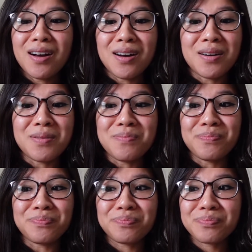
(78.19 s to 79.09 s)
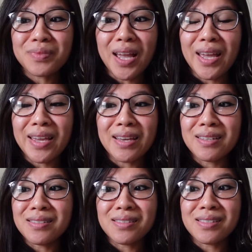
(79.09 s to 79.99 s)
Um,
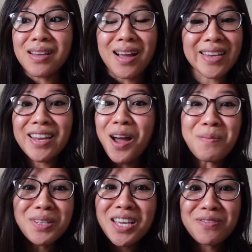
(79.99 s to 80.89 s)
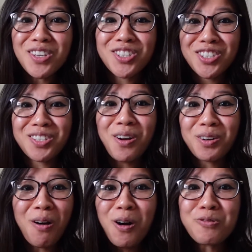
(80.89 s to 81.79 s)
and I cannot believe it's just
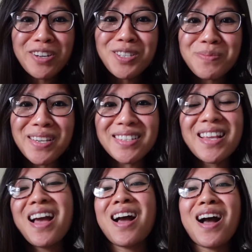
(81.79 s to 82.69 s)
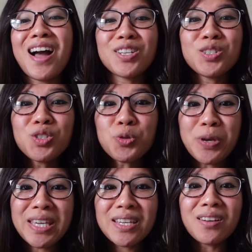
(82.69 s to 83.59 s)
on All Recipes. I do
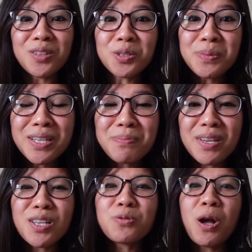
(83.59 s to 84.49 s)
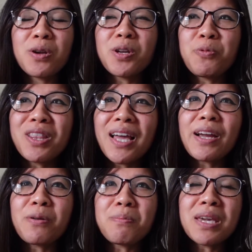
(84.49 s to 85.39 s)
tweak it a little bit because we like
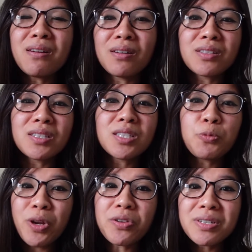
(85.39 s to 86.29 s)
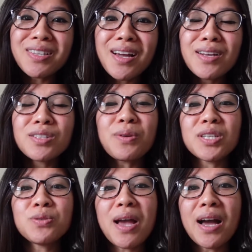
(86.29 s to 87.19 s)
our meat on the sweeter side, so I
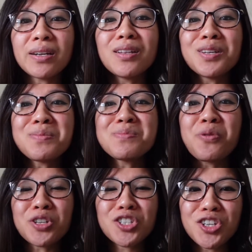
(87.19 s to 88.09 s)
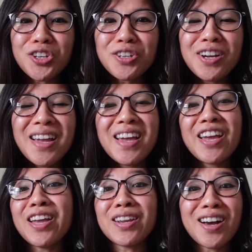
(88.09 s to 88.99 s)
do add a little bit more sugar
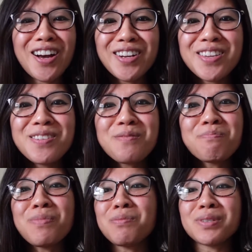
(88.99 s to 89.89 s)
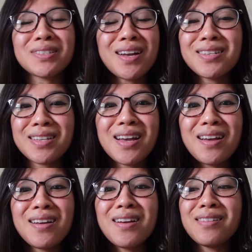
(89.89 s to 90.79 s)
and honey. But besides
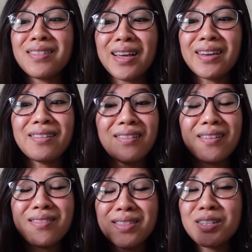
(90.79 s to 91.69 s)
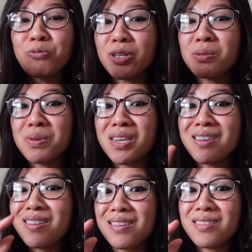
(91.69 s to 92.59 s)
that, like, this recipe
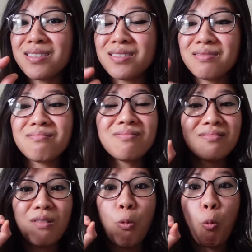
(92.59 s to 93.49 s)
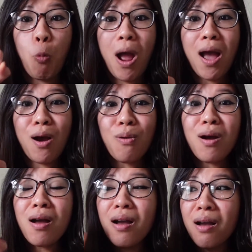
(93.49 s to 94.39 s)
is
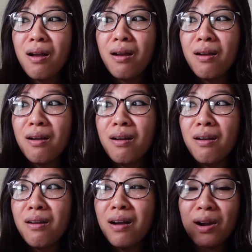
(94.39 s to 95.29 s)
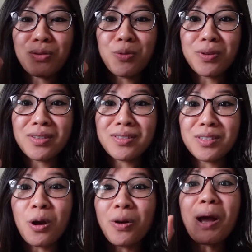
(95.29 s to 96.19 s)
wow. I don't know what this
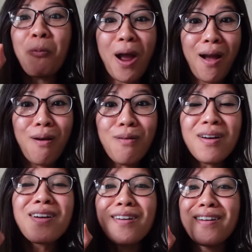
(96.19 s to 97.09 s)
is. Oh yeah, wow.